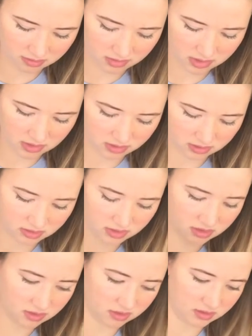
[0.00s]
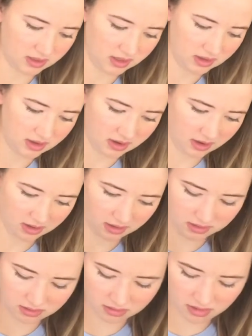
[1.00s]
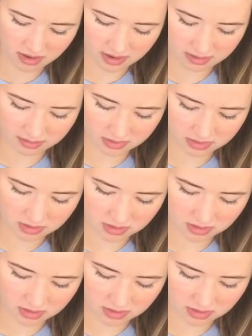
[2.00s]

little circles like that, like little grapes.